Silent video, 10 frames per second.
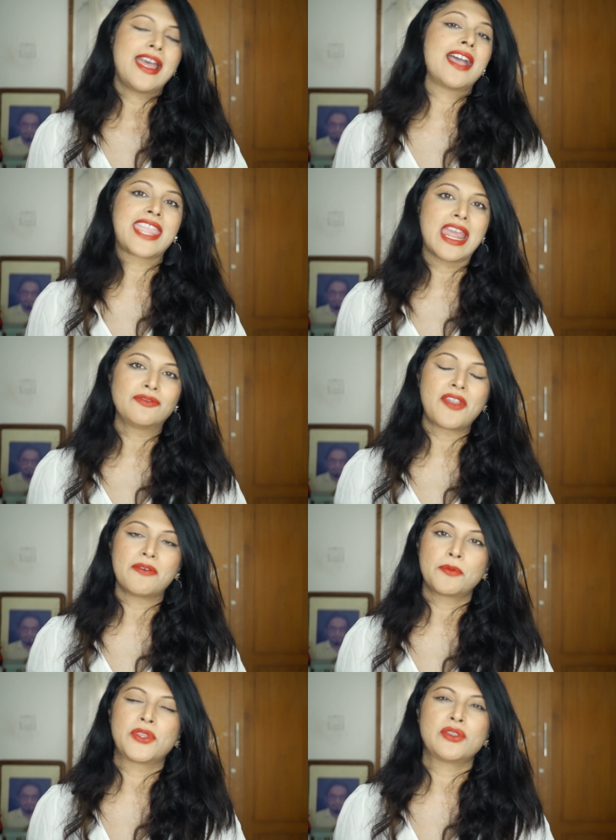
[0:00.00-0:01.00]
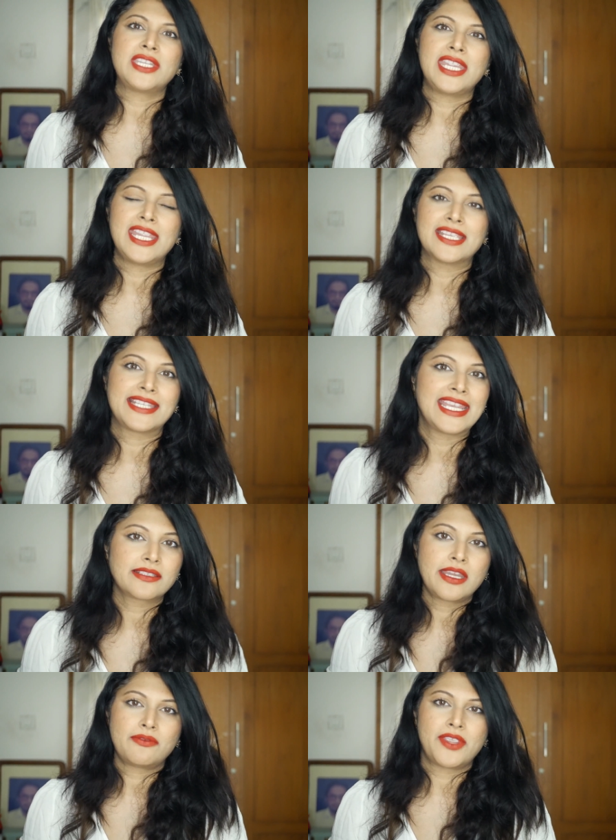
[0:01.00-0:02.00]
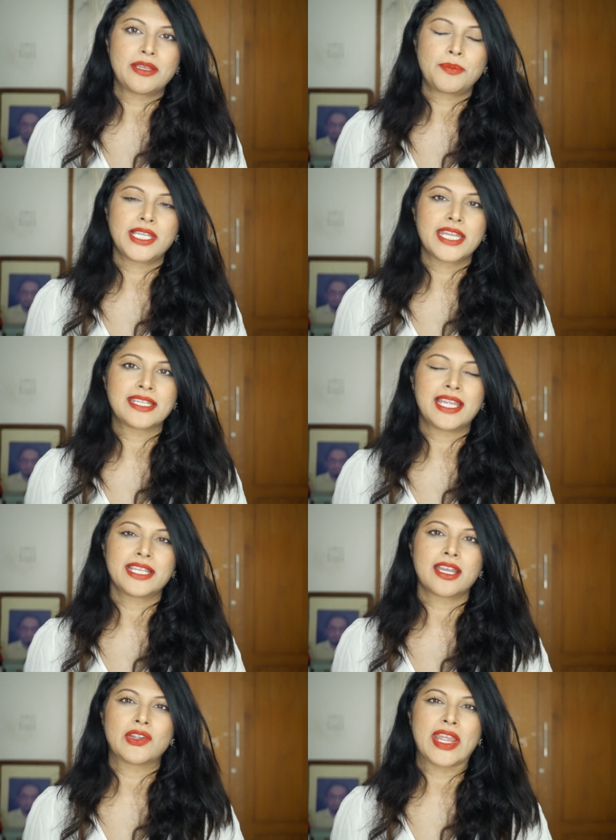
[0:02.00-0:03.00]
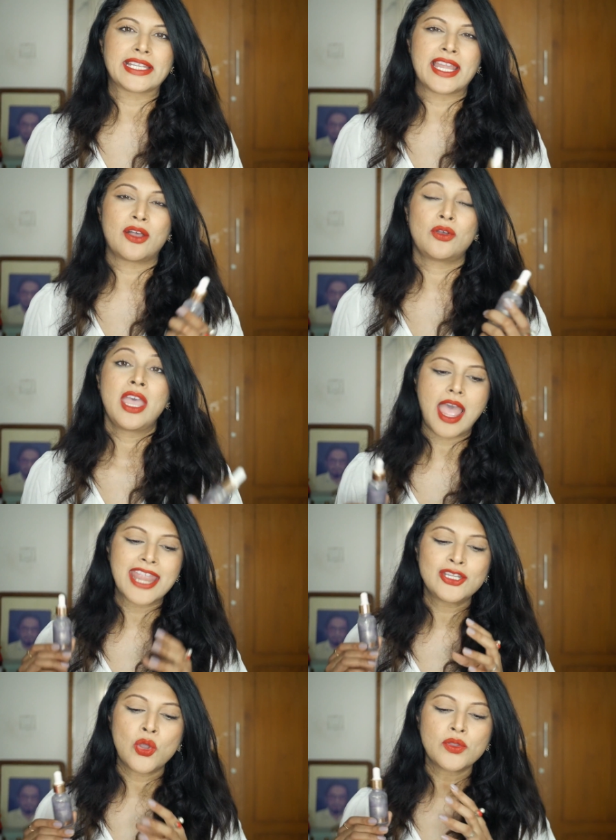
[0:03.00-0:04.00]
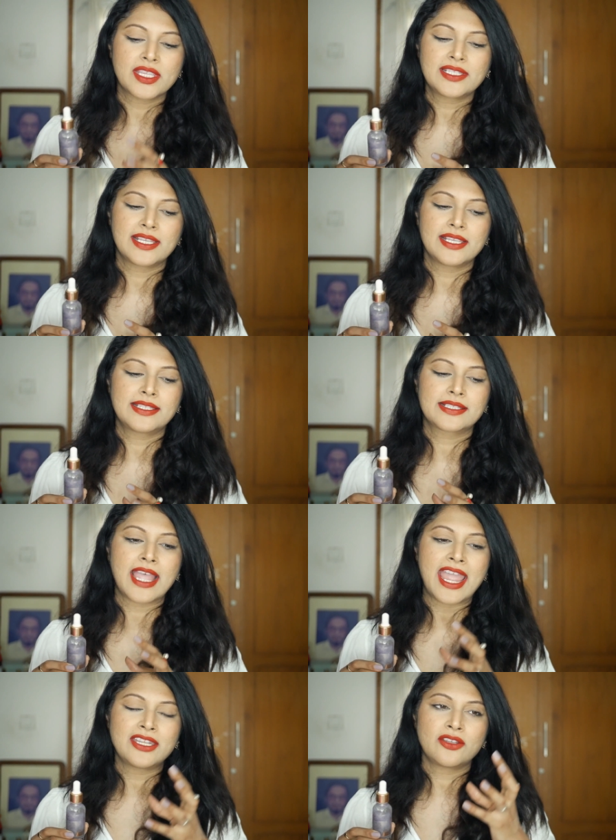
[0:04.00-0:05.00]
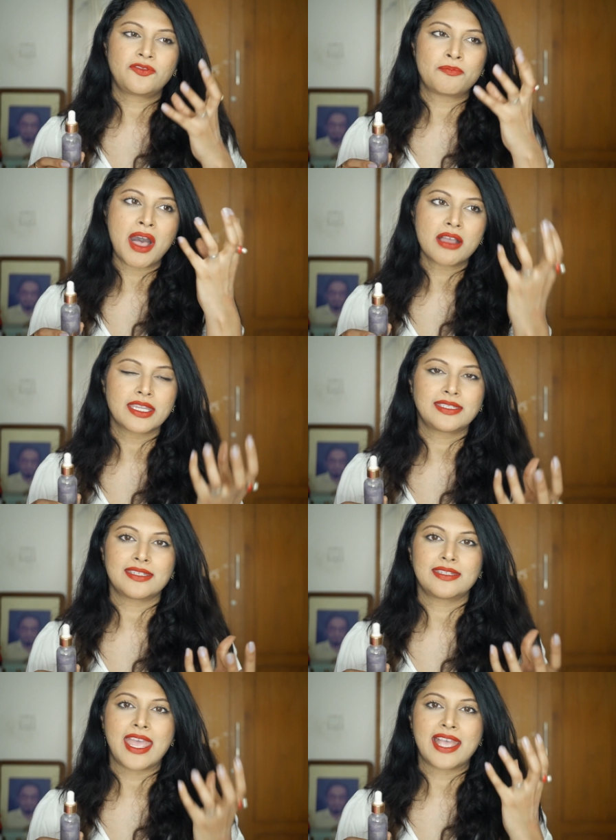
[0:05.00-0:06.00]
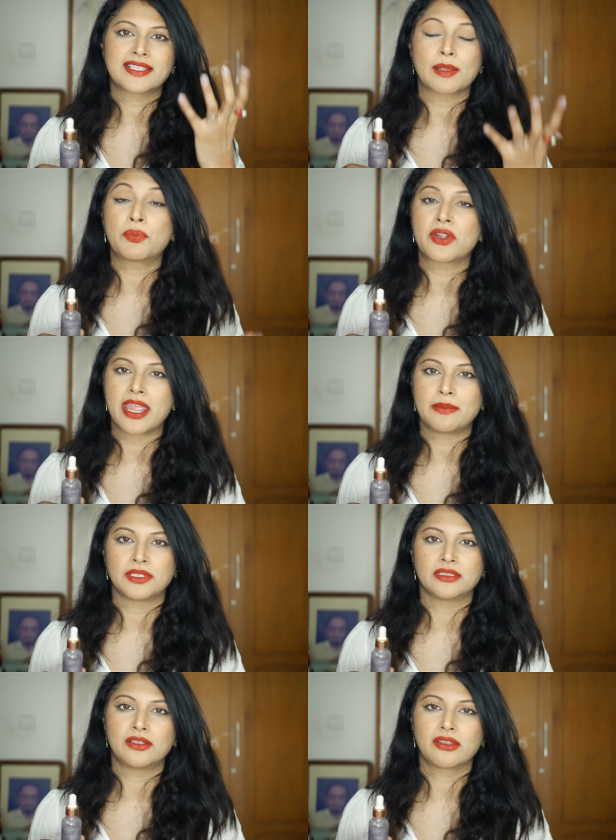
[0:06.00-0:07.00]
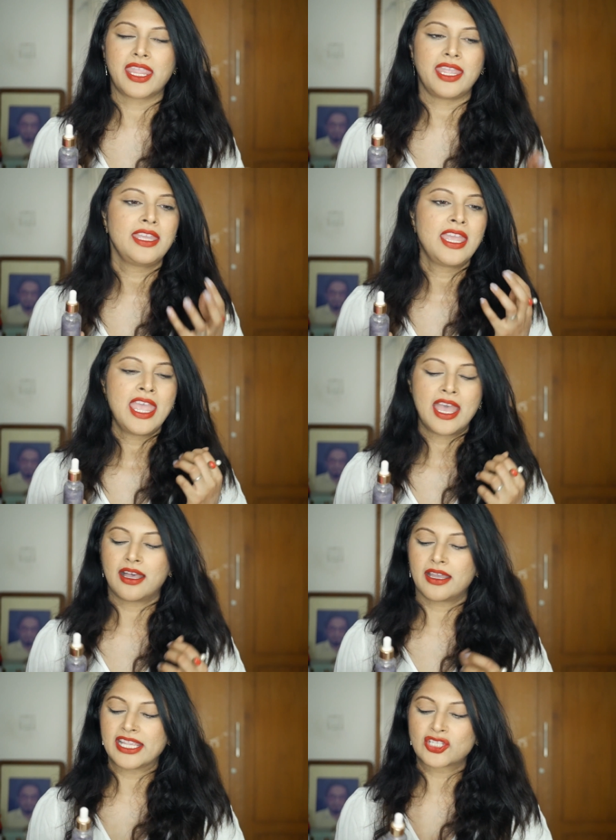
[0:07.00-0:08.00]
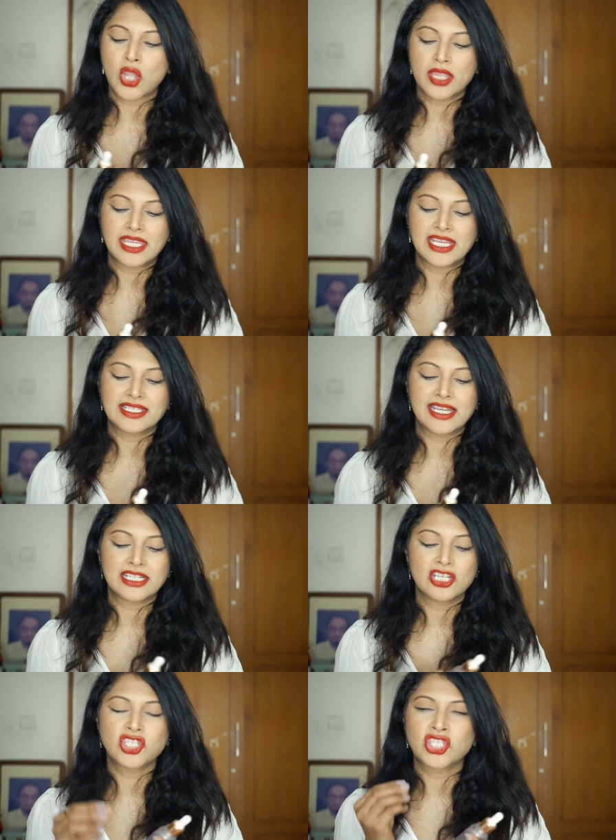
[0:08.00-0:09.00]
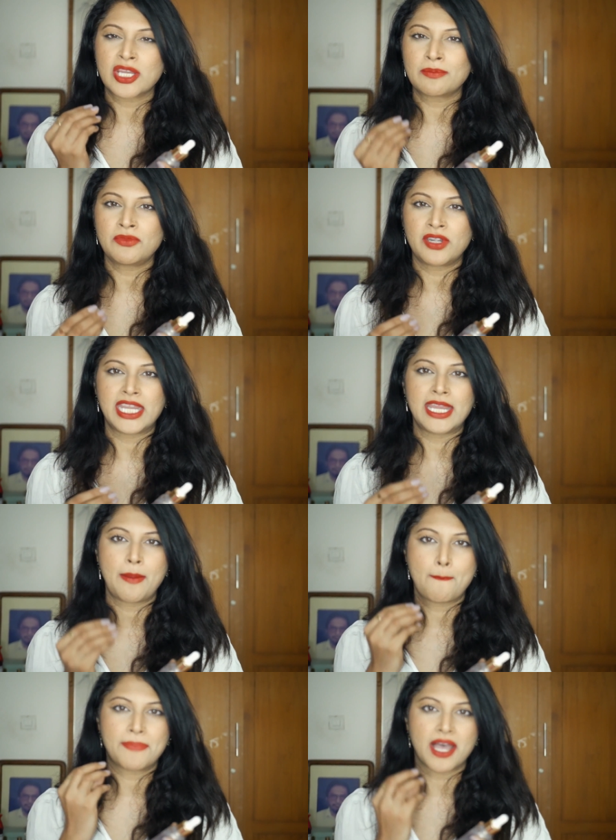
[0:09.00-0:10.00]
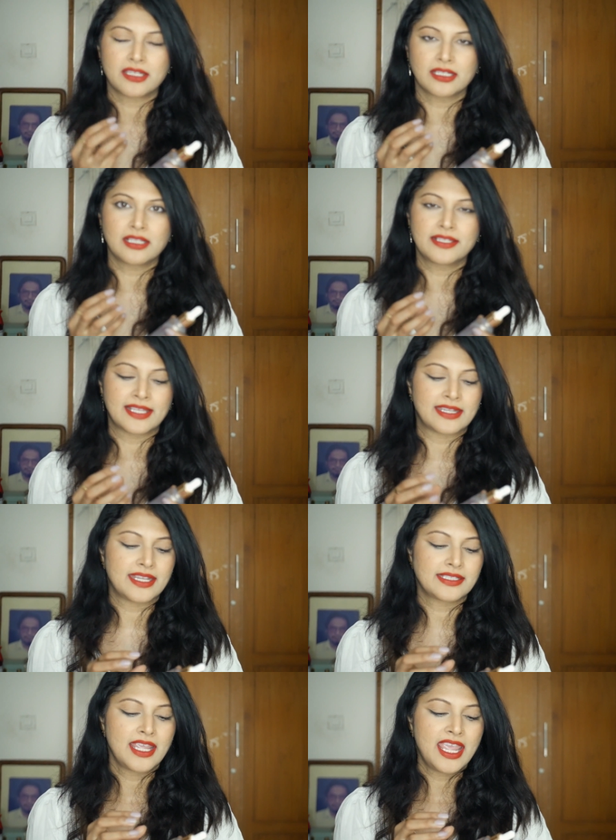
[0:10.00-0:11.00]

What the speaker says: Again, Flower Beauty is easily available at Nykaa right now. I know this is kind of marketed as a primer, okay? It's got these little shimmery particles in it.